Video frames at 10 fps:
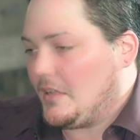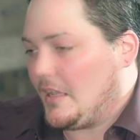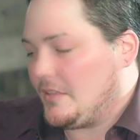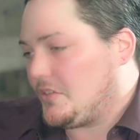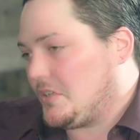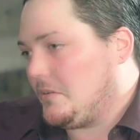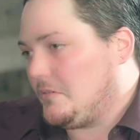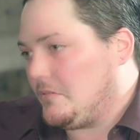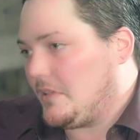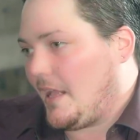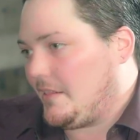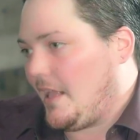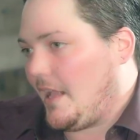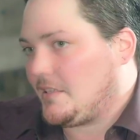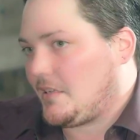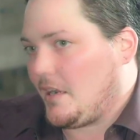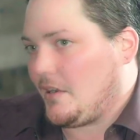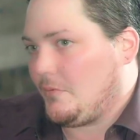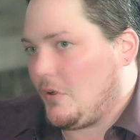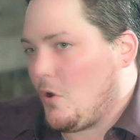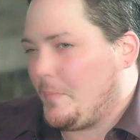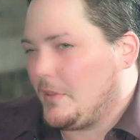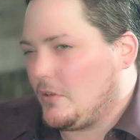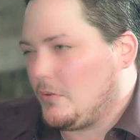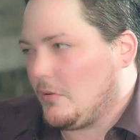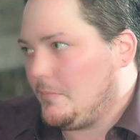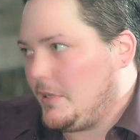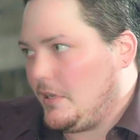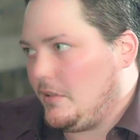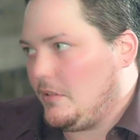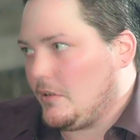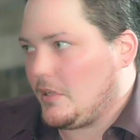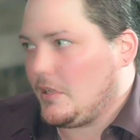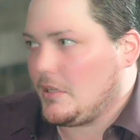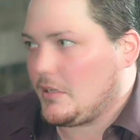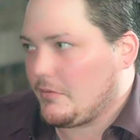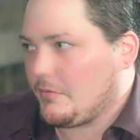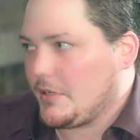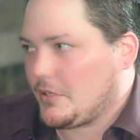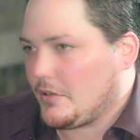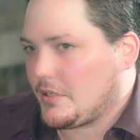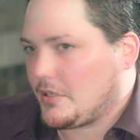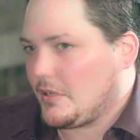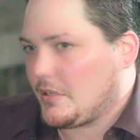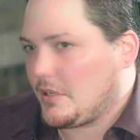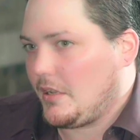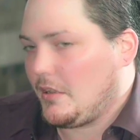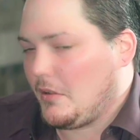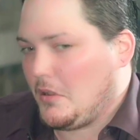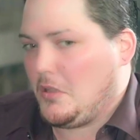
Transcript: And so that's kind of what opened the door to me looking into the research to say,